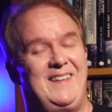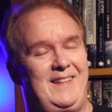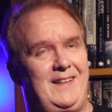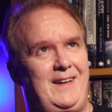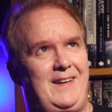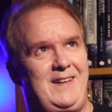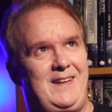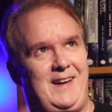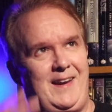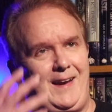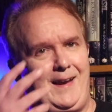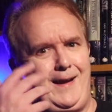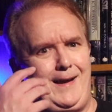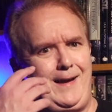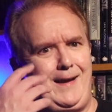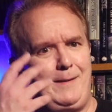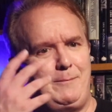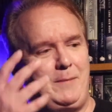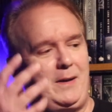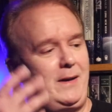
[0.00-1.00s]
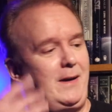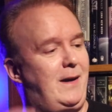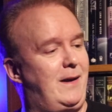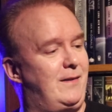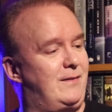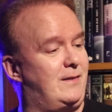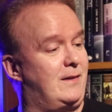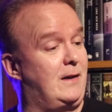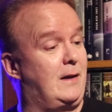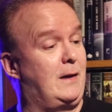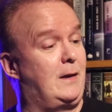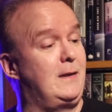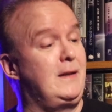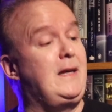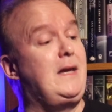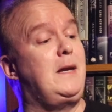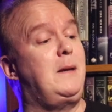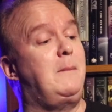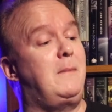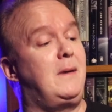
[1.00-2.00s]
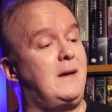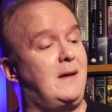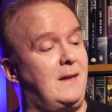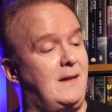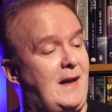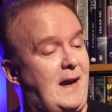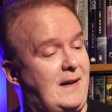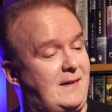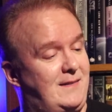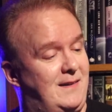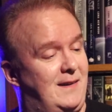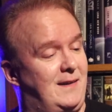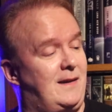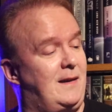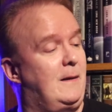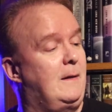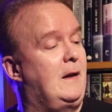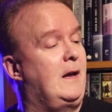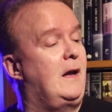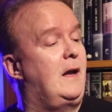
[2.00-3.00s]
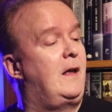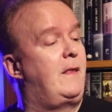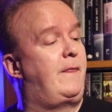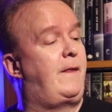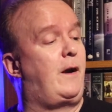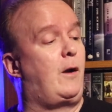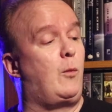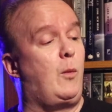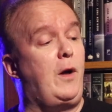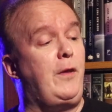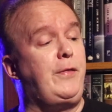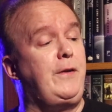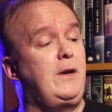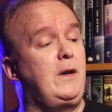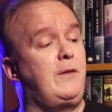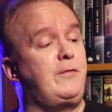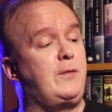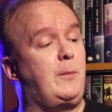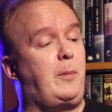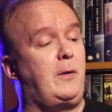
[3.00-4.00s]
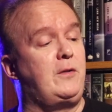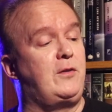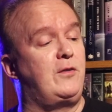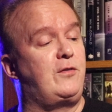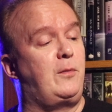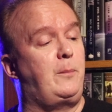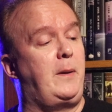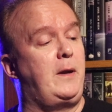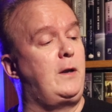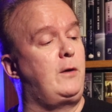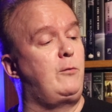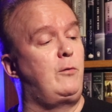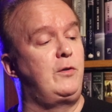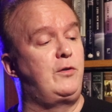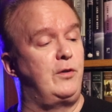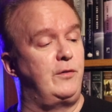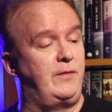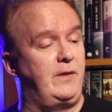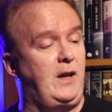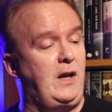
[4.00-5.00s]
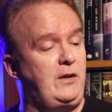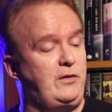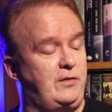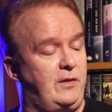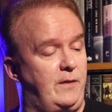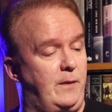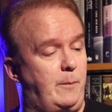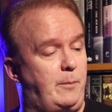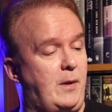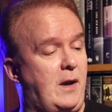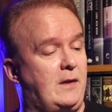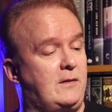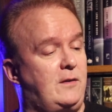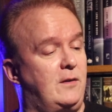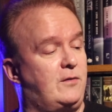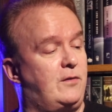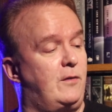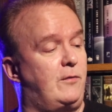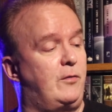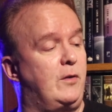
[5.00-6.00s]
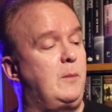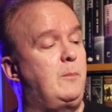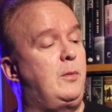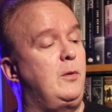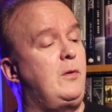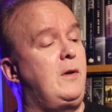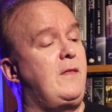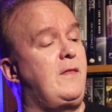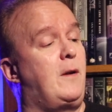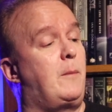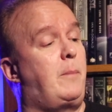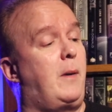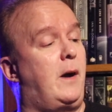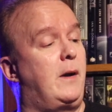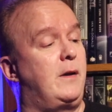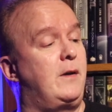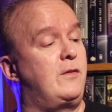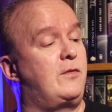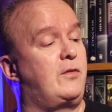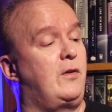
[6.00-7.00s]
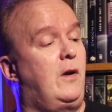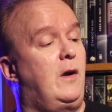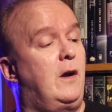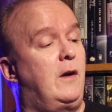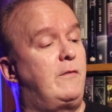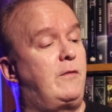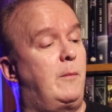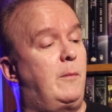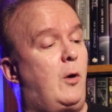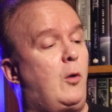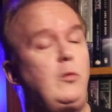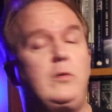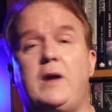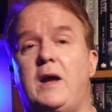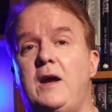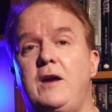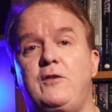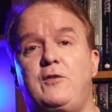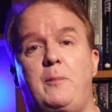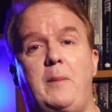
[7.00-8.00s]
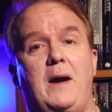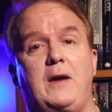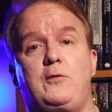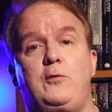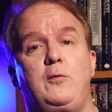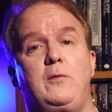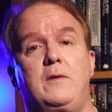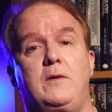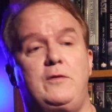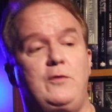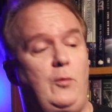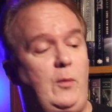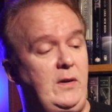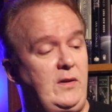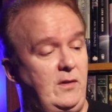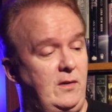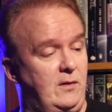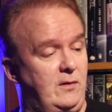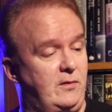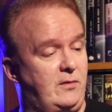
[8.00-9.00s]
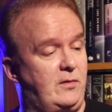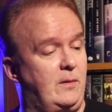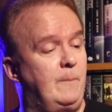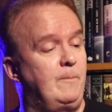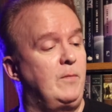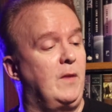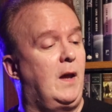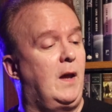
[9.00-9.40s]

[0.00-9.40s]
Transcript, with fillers: Lighting, ah, my eyes. Gleam Galactic. They are wealthy enough to participate in rejuvenation, the practice of rebooting their bodies from old age back to their twenties.